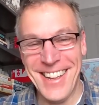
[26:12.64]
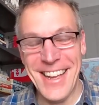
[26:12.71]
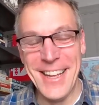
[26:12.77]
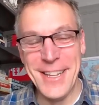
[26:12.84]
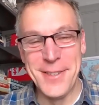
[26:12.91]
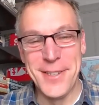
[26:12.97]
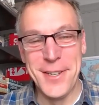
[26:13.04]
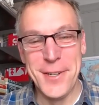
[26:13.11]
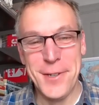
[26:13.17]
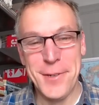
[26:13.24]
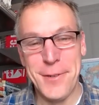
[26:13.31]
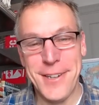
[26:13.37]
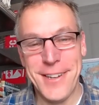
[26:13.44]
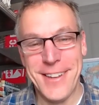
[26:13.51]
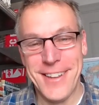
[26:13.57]
And
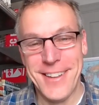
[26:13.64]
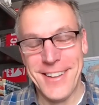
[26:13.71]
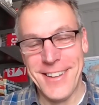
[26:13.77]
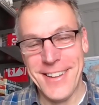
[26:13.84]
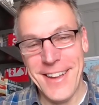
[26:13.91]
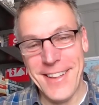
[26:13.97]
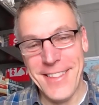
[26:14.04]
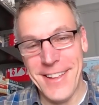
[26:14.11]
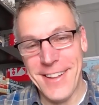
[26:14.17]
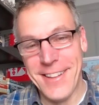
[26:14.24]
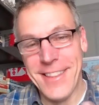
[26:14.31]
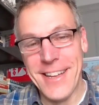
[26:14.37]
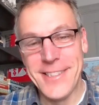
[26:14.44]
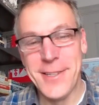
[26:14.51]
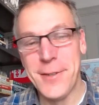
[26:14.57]
so
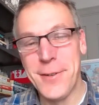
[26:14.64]
that's